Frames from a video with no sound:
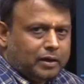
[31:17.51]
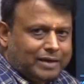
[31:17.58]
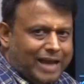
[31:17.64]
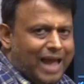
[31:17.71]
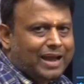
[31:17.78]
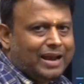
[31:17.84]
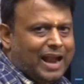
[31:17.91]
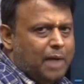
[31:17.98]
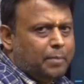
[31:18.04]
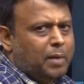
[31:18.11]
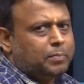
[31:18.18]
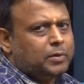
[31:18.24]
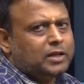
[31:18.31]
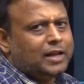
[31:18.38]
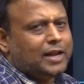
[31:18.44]
diagram
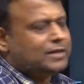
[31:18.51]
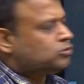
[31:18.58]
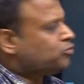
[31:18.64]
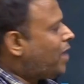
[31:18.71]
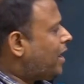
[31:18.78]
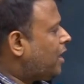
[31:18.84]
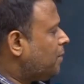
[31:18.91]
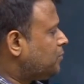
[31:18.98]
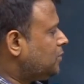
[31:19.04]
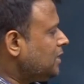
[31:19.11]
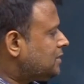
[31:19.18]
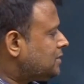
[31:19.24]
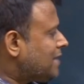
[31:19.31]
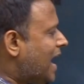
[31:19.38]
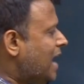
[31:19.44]
of dz square of
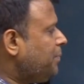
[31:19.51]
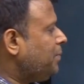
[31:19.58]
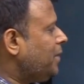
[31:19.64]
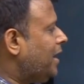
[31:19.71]
this type,